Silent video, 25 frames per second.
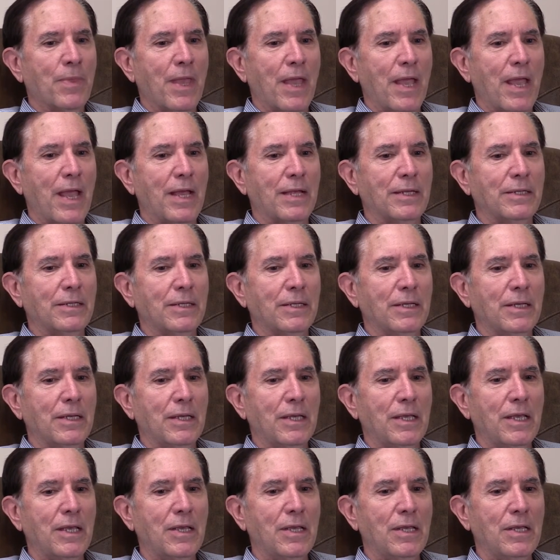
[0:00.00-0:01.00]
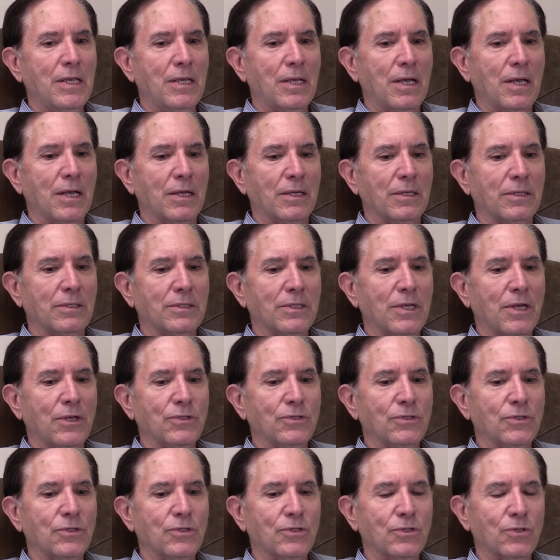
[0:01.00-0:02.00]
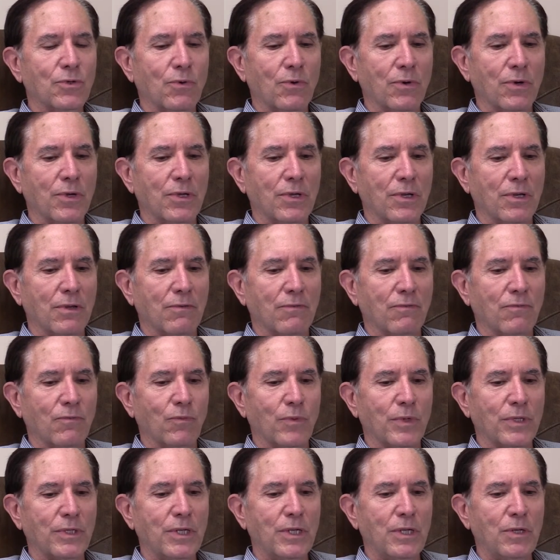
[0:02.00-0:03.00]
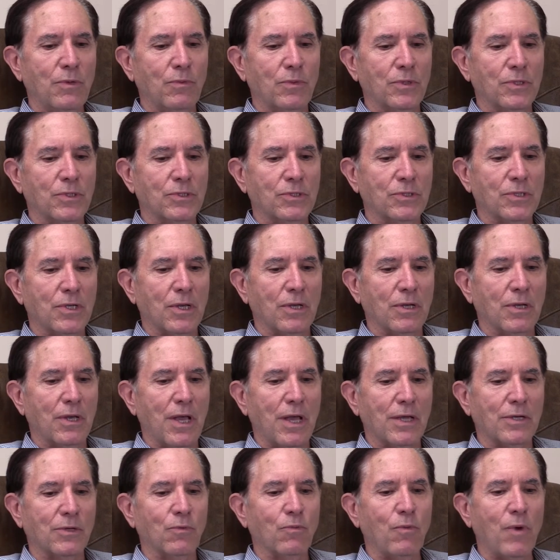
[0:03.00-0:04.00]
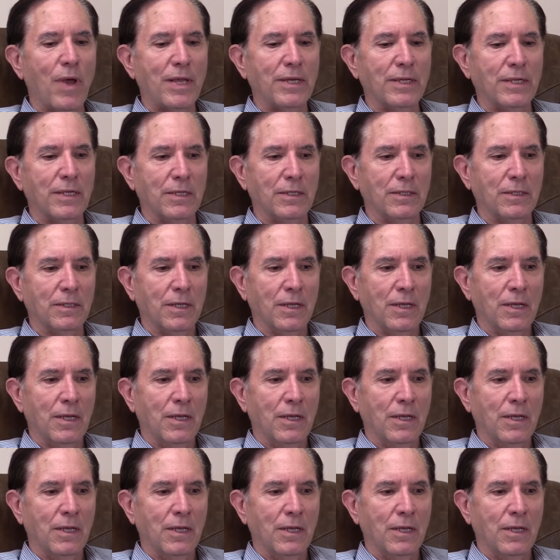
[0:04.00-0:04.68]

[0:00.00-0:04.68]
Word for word: And he tells the story of when he was at a wedding